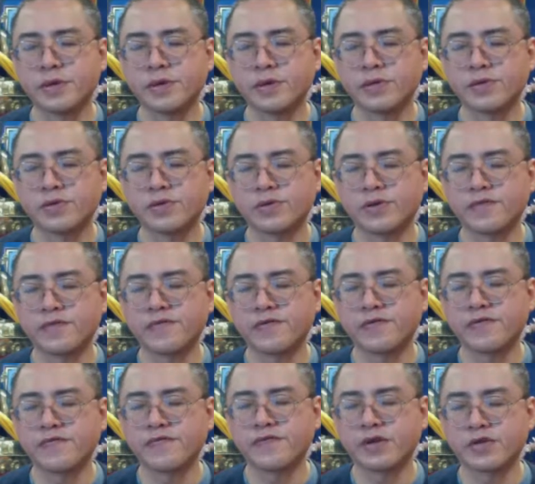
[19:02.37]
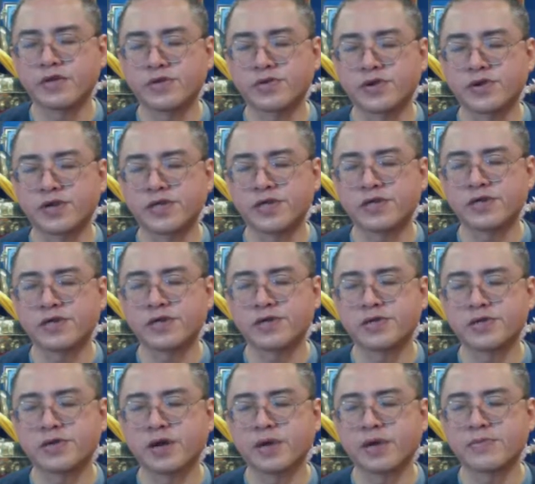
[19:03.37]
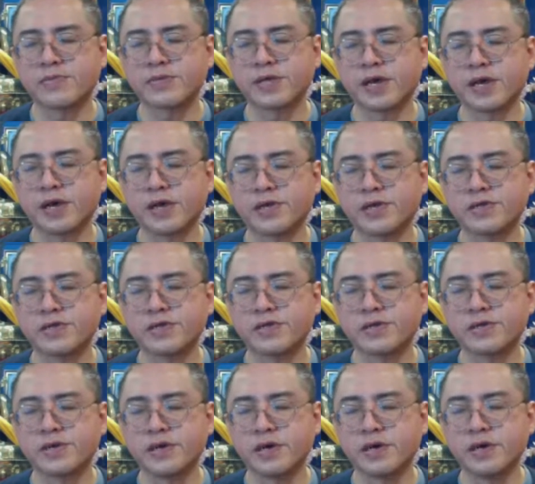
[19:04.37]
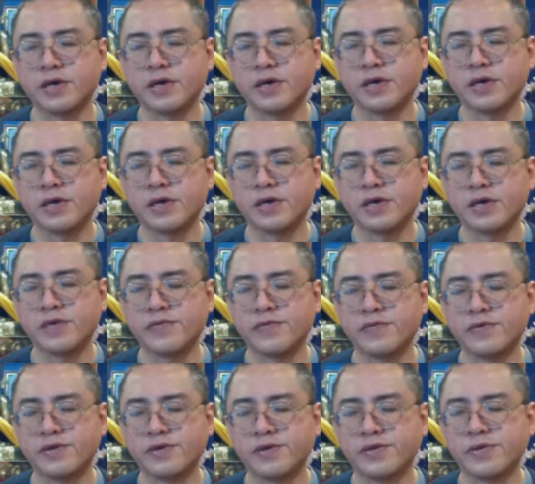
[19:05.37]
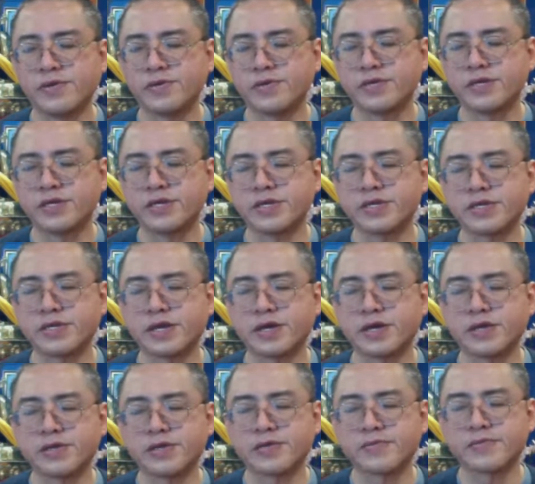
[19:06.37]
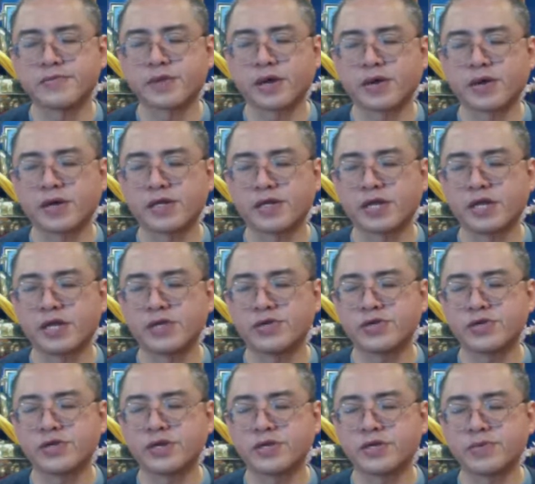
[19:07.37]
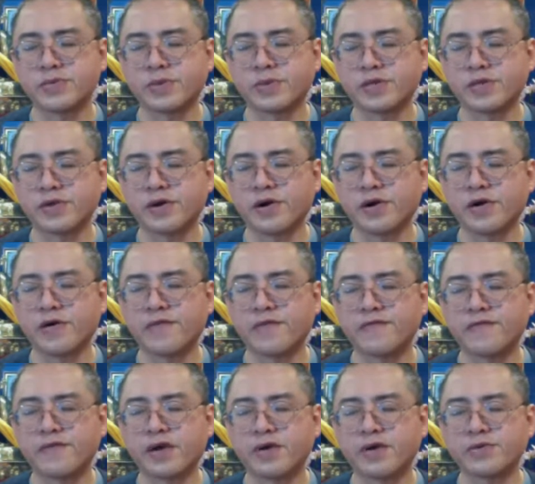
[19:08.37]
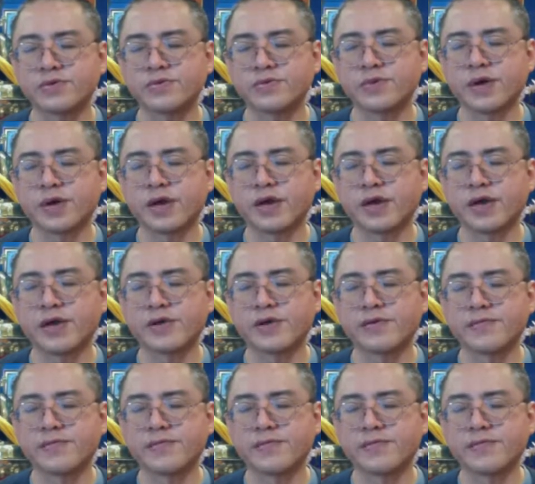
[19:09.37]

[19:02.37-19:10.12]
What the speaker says: do not feel frustrated or upset if we notice that our attention has wandered off elsewhere.